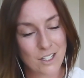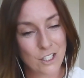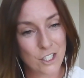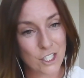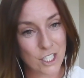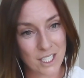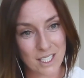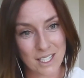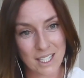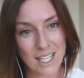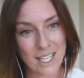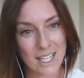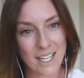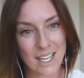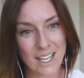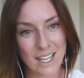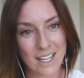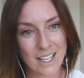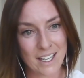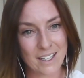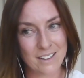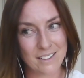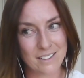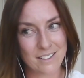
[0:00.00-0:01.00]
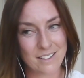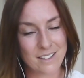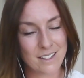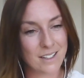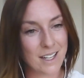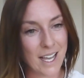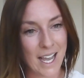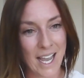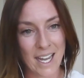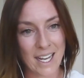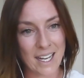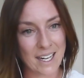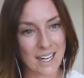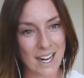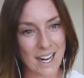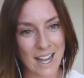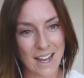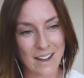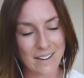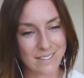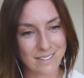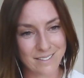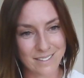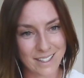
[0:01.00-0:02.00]
chilling and hanging
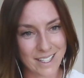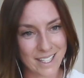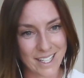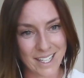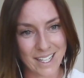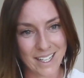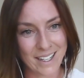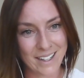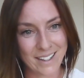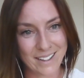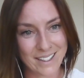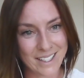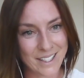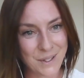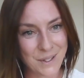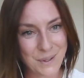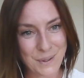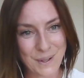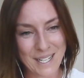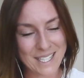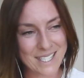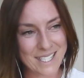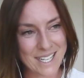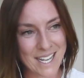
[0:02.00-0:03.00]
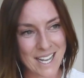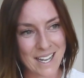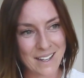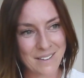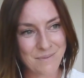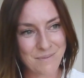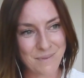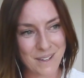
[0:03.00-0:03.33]
out here in Queenstown.